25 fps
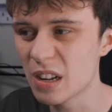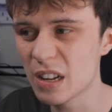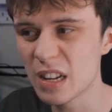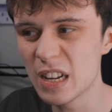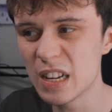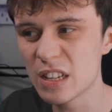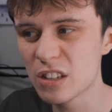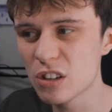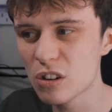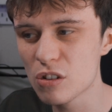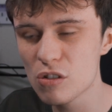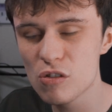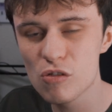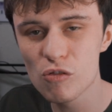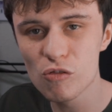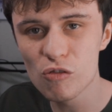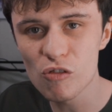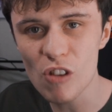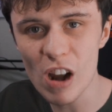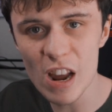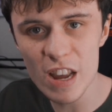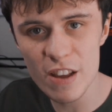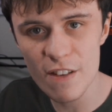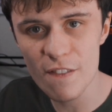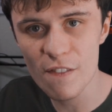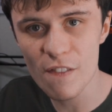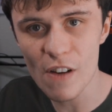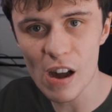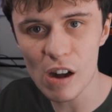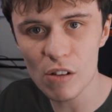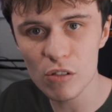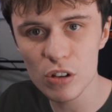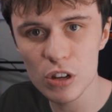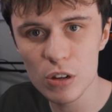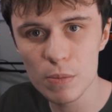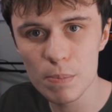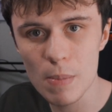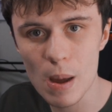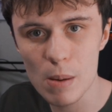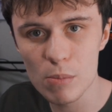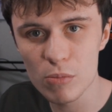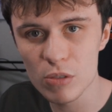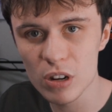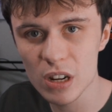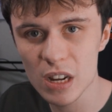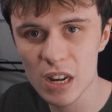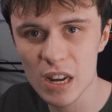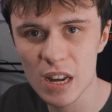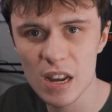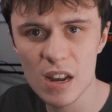It's a great value
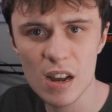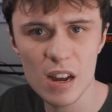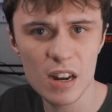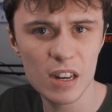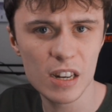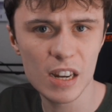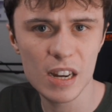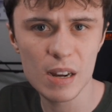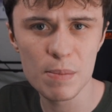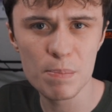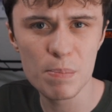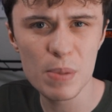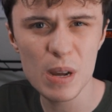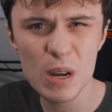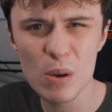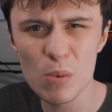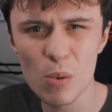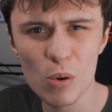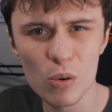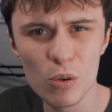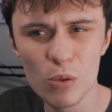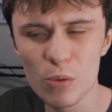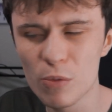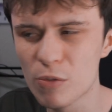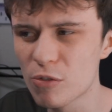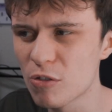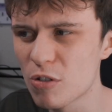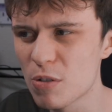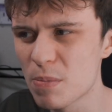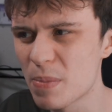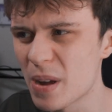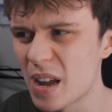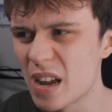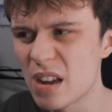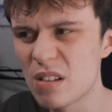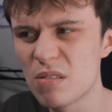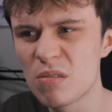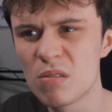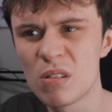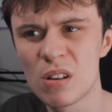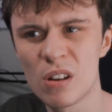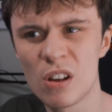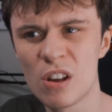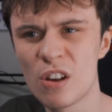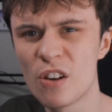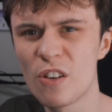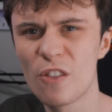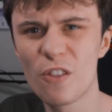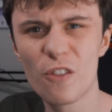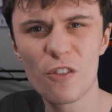memory kit, and you can pick one up for about
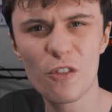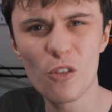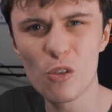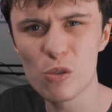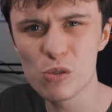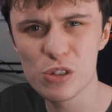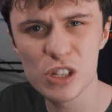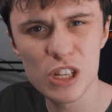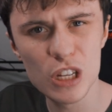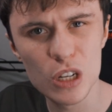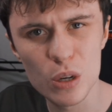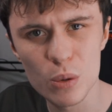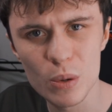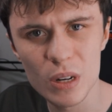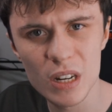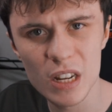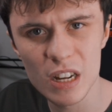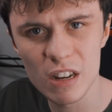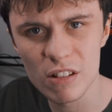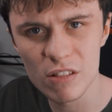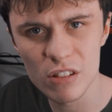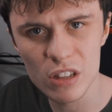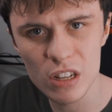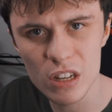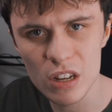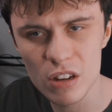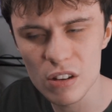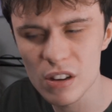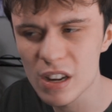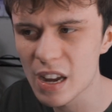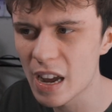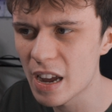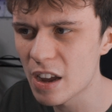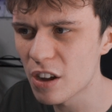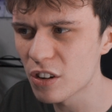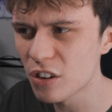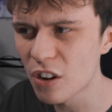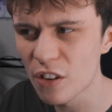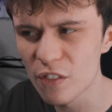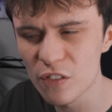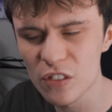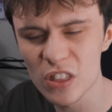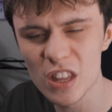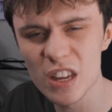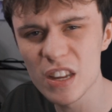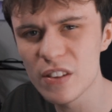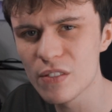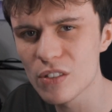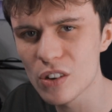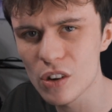40 quid here in the UK. I don't
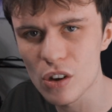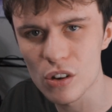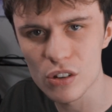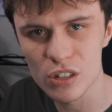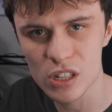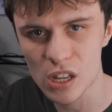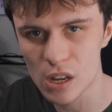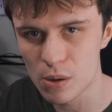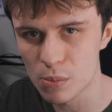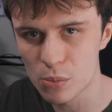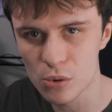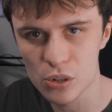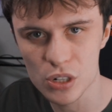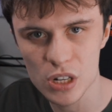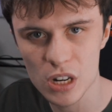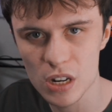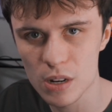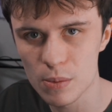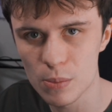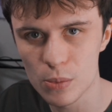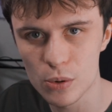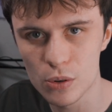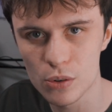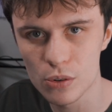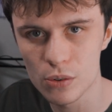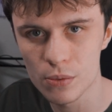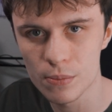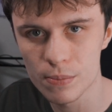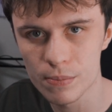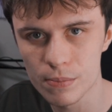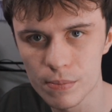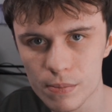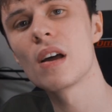think they even cost that much anymore.